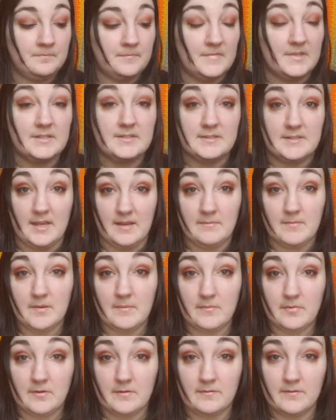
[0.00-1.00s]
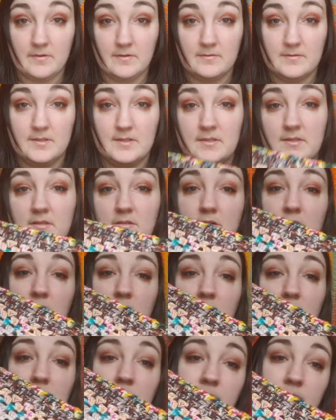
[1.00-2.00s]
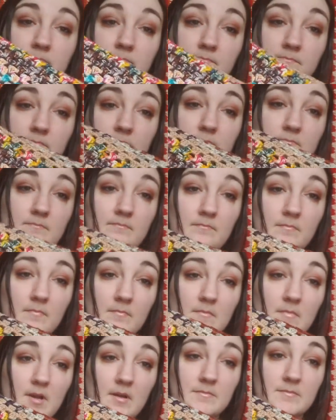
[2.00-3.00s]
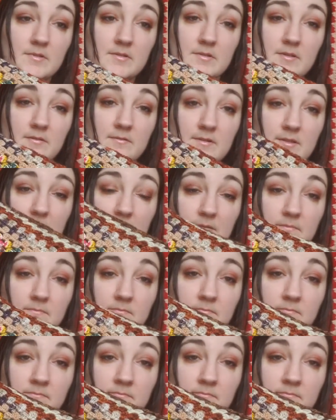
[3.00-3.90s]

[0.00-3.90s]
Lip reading: the same number of rows as each other. I'm just using